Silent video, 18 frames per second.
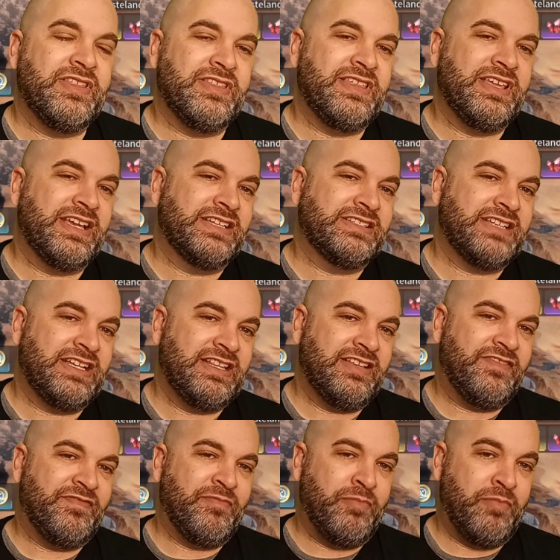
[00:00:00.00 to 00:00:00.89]
of the things I
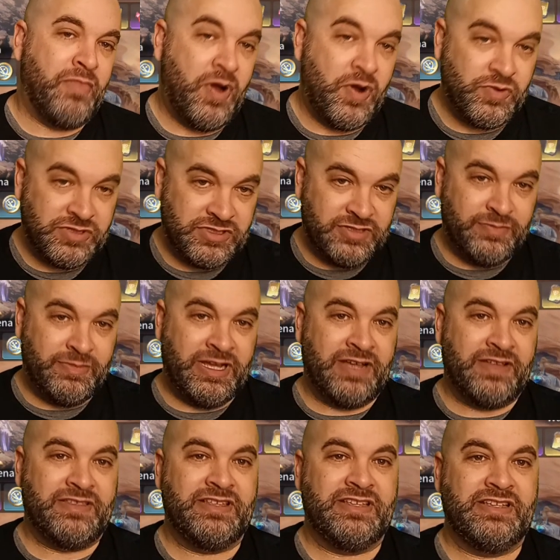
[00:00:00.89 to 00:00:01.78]
love most
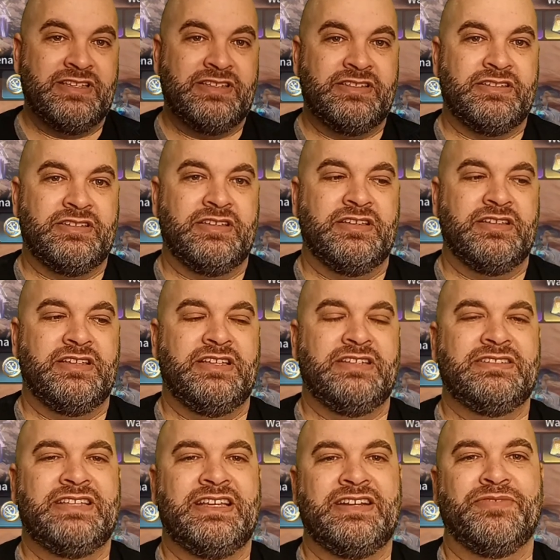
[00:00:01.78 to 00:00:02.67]
about this
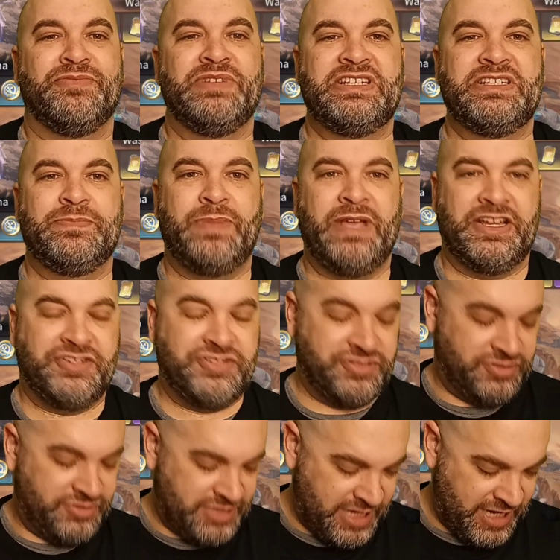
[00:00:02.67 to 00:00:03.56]
is that it
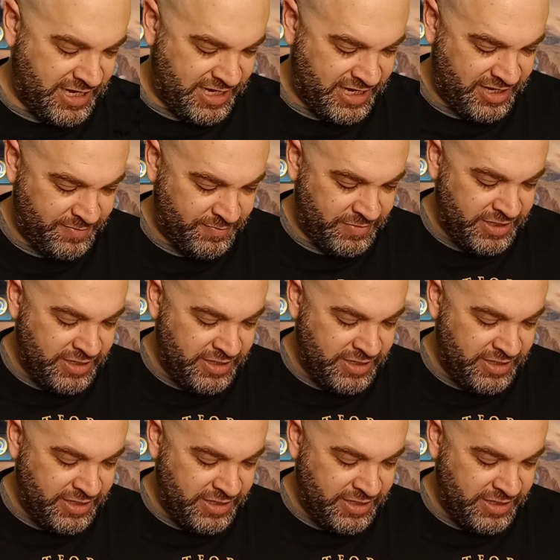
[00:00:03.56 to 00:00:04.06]
respects your time.